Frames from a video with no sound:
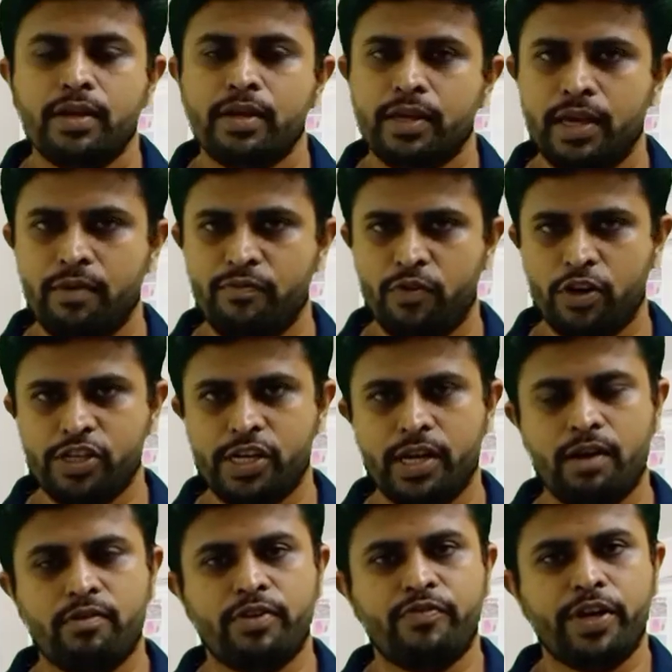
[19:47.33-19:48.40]
Keep watching
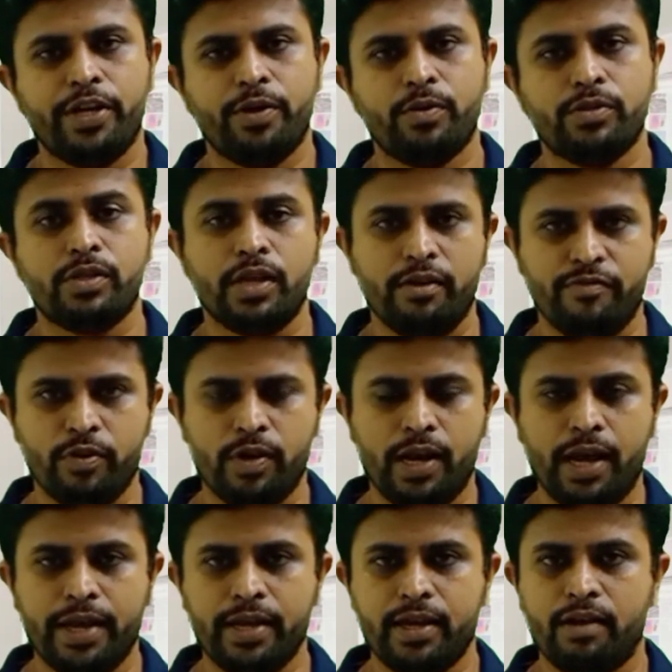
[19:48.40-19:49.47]
our videos. If you
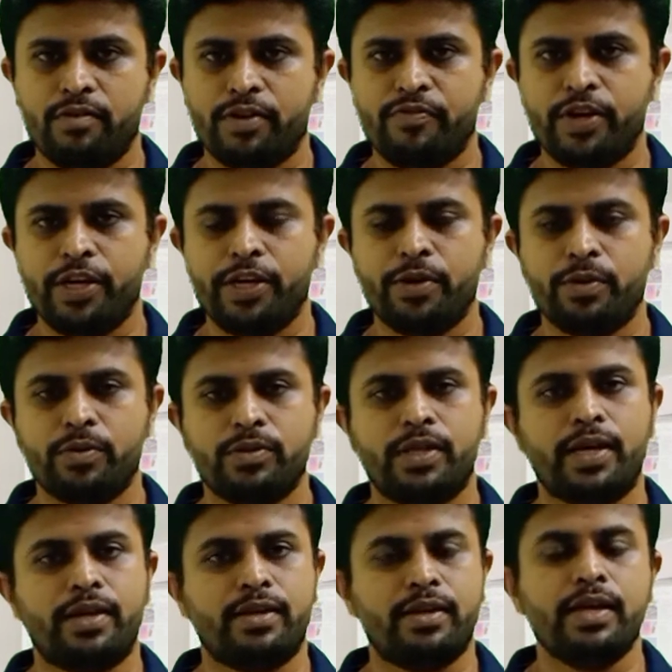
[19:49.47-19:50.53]
like our video,
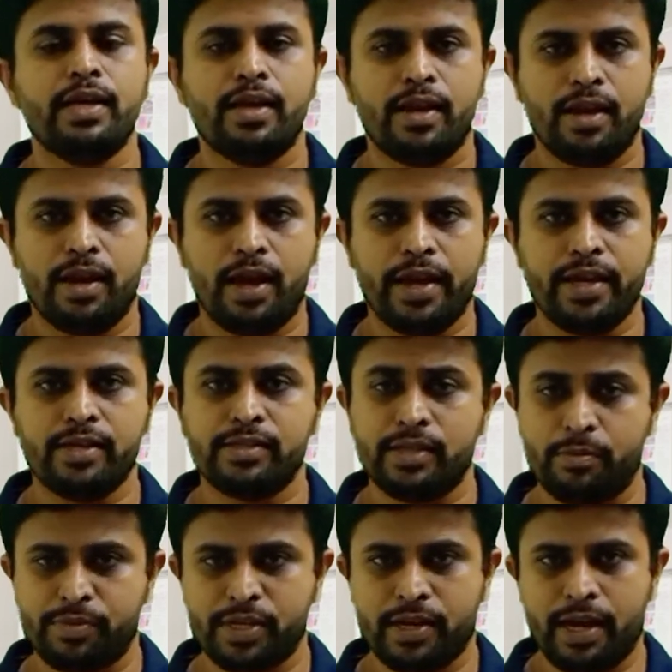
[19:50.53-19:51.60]
then like,
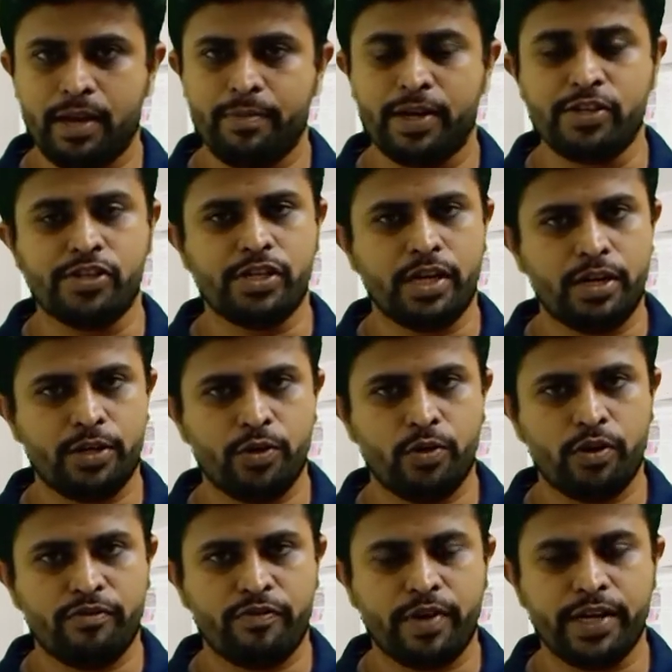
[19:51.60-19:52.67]
subscribe and share to
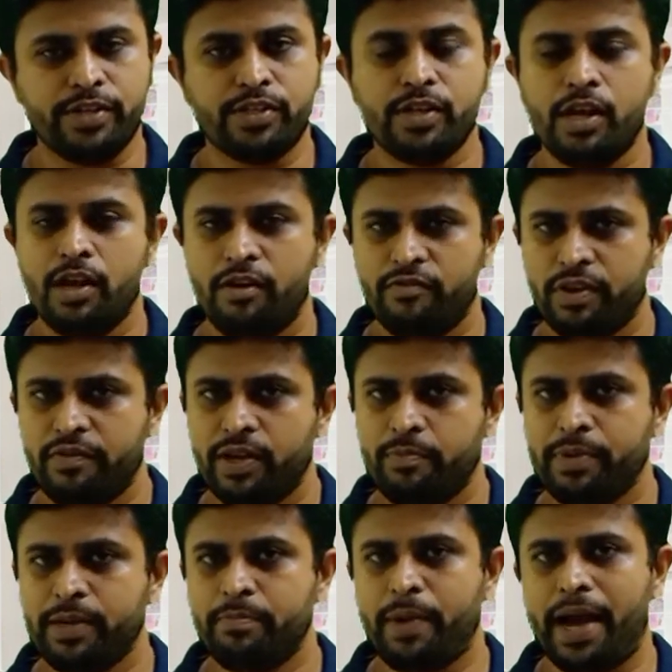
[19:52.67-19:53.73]
your friends. We will
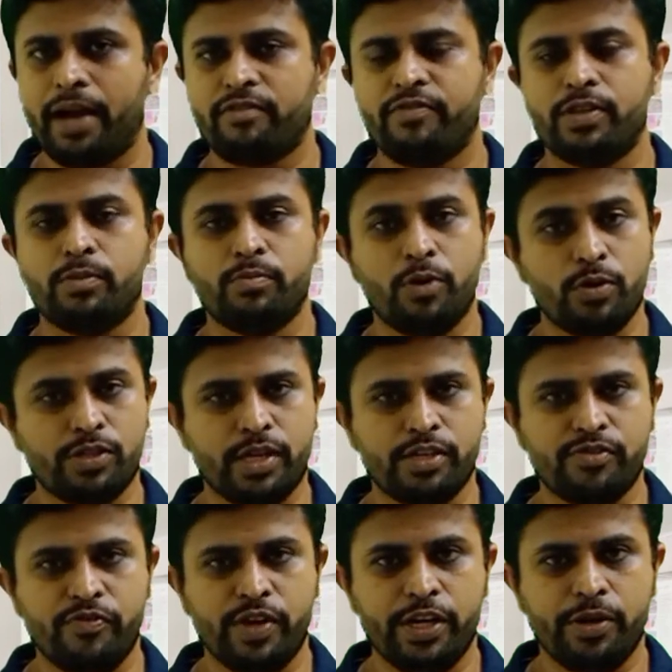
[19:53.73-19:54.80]
be back with more
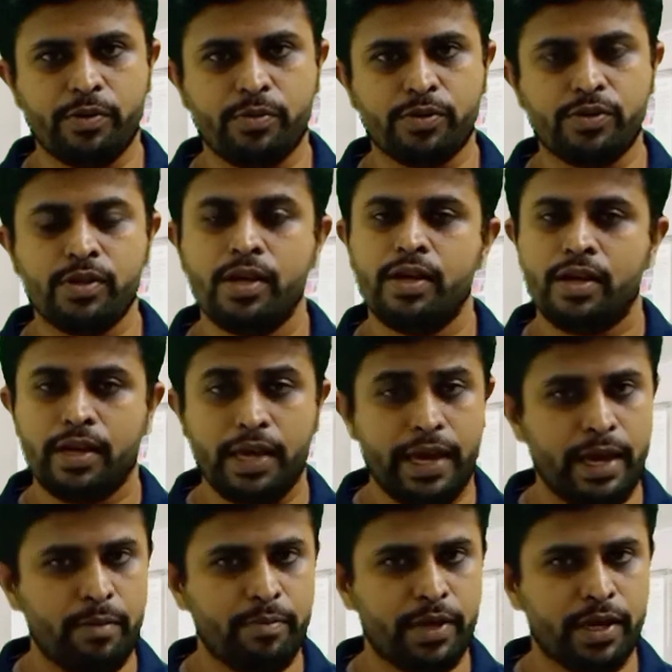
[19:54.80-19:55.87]
such videos.
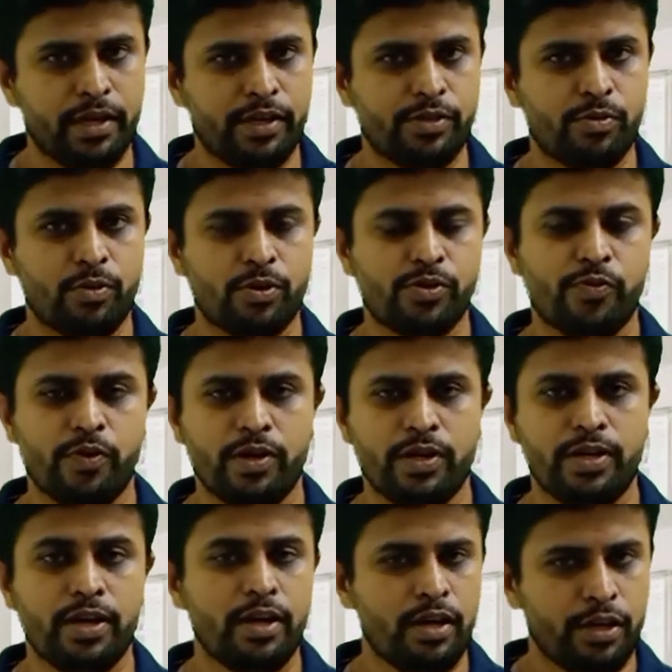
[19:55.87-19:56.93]
AMK Resource World,
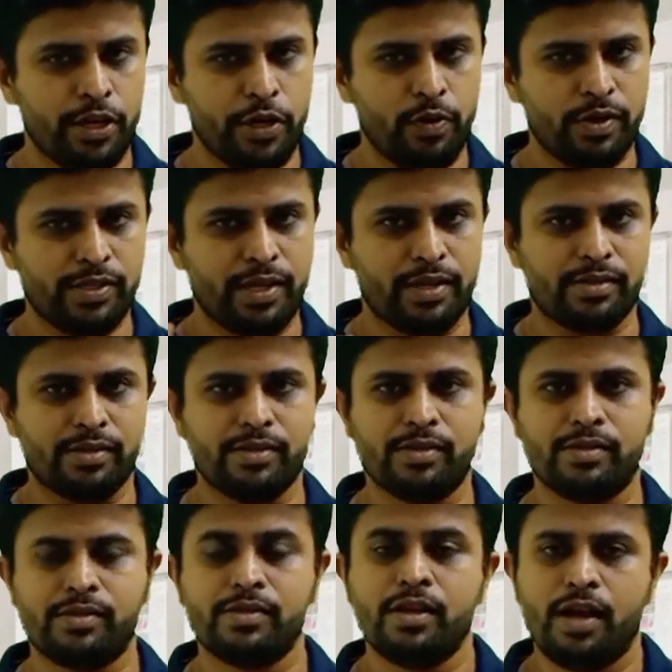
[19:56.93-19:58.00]
your
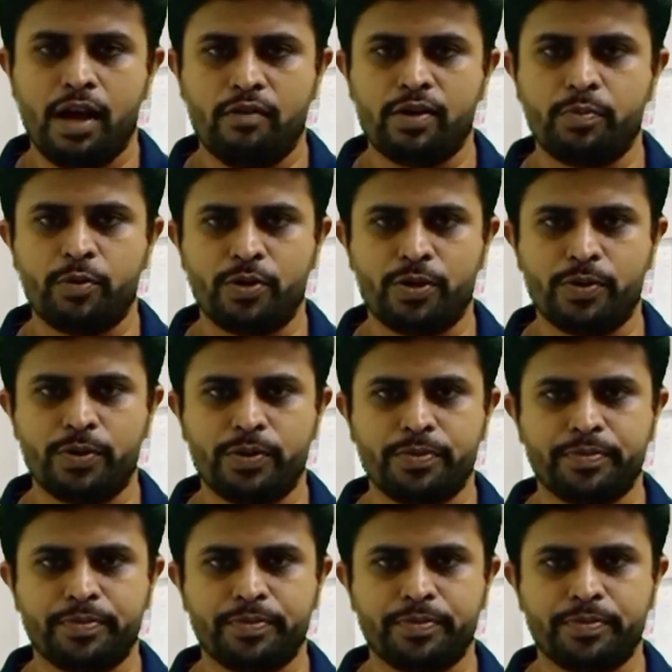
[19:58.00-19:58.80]
success, our motto.